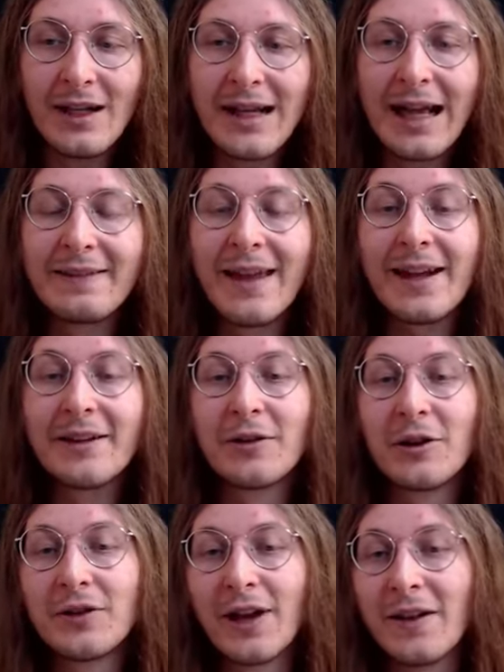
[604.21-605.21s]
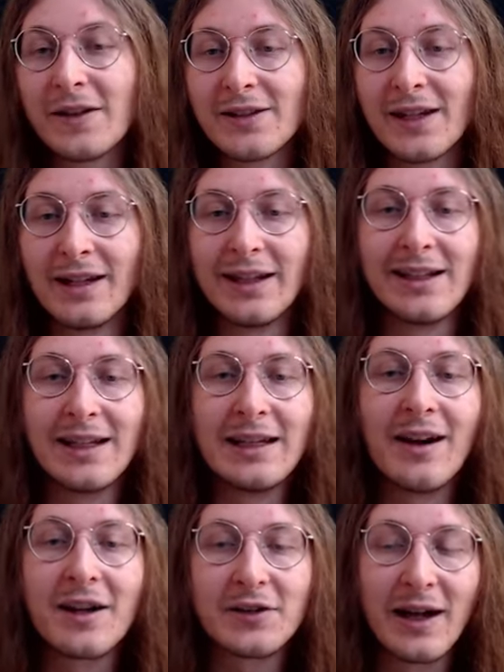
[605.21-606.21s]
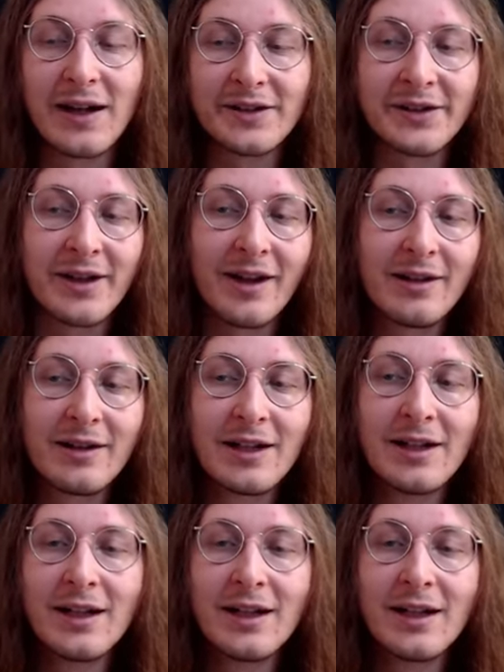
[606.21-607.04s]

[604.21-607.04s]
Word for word: And then on the other skill, he also has a stun.